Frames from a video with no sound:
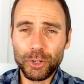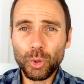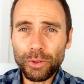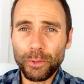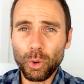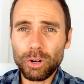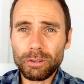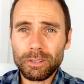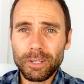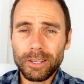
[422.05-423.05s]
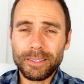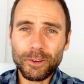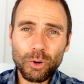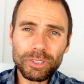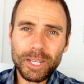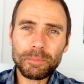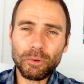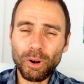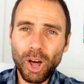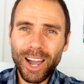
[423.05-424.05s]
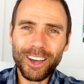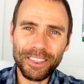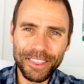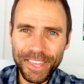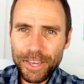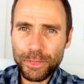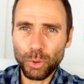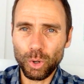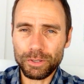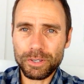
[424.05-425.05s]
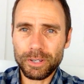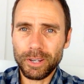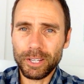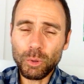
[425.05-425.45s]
on your thought, that you want them to rely on their thoughts.